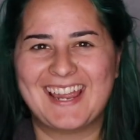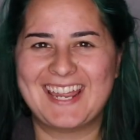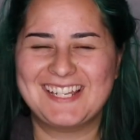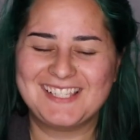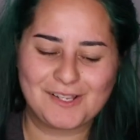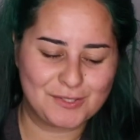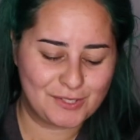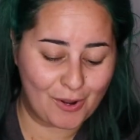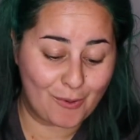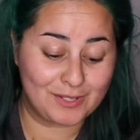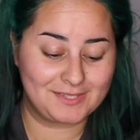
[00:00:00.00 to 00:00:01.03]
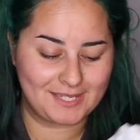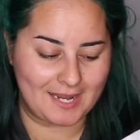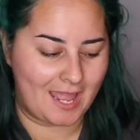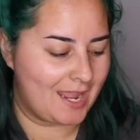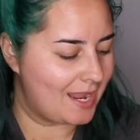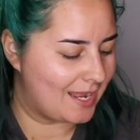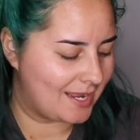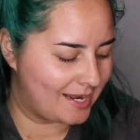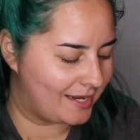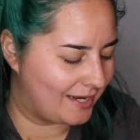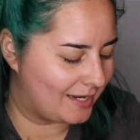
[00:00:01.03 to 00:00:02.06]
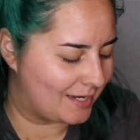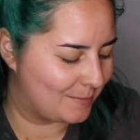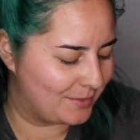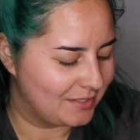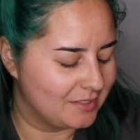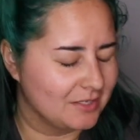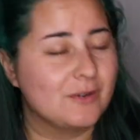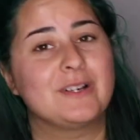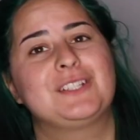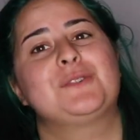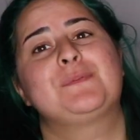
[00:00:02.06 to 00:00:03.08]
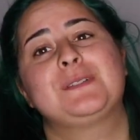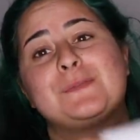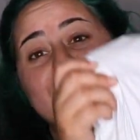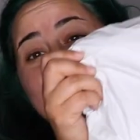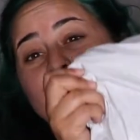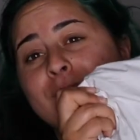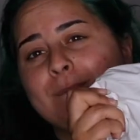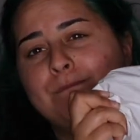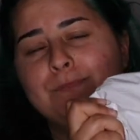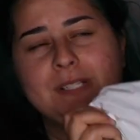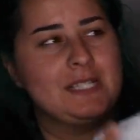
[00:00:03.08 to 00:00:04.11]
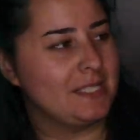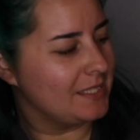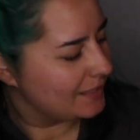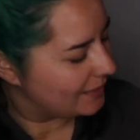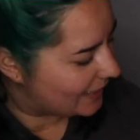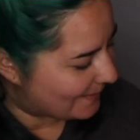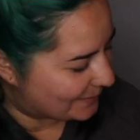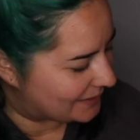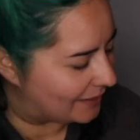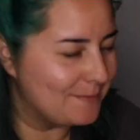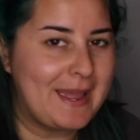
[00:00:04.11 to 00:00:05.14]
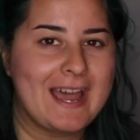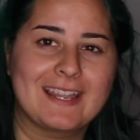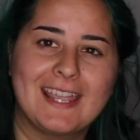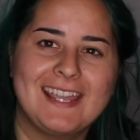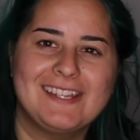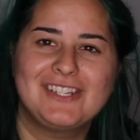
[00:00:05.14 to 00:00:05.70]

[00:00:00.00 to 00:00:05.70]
guys, so today I am going to open up this big Amazon package.